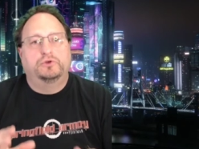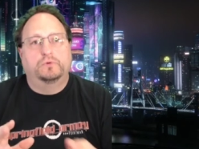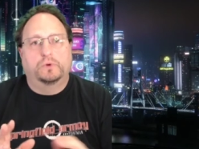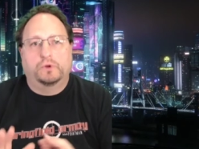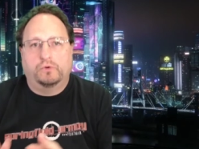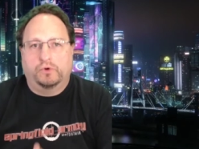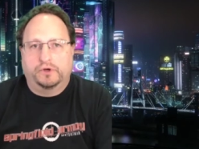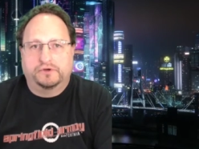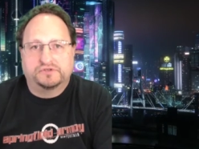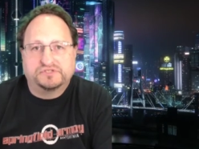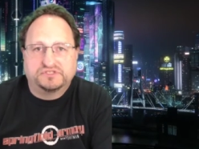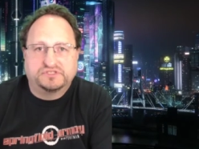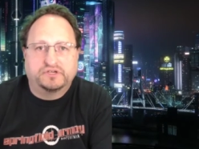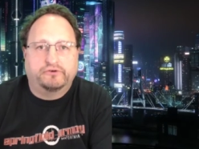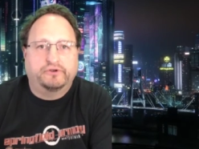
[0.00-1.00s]
you require
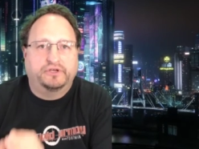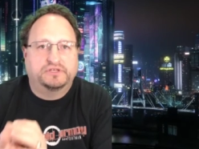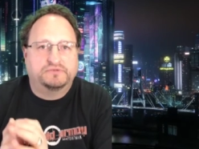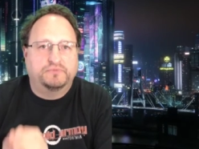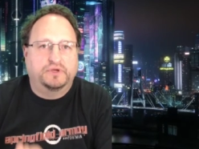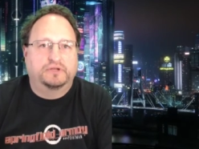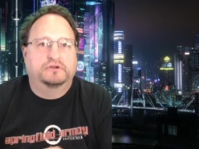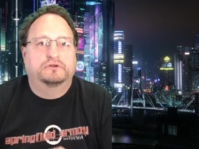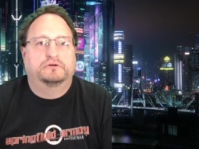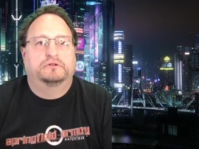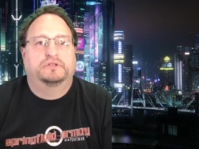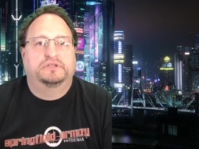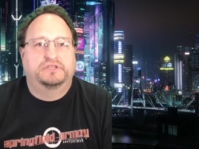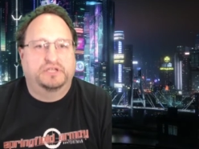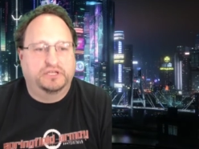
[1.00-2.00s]
serious
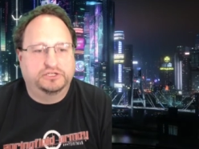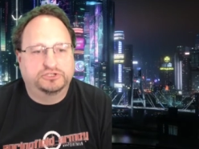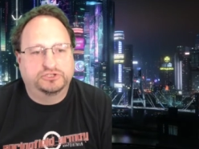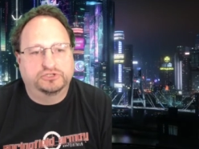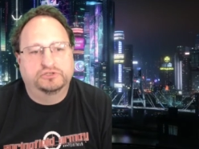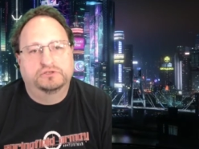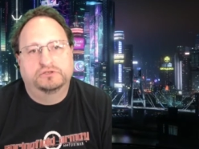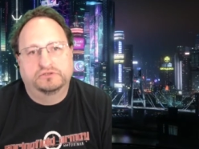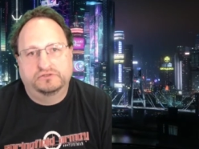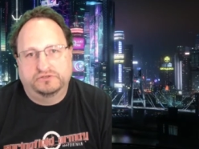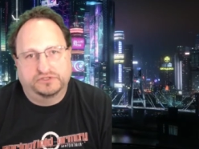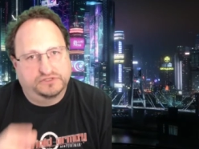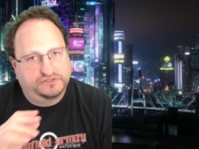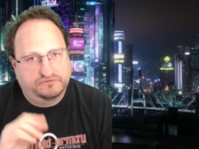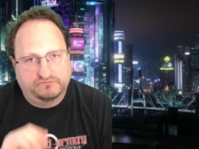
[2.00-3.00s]
medical attention
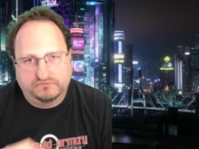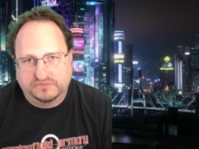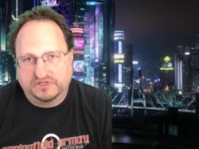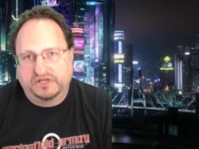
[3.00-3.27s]
just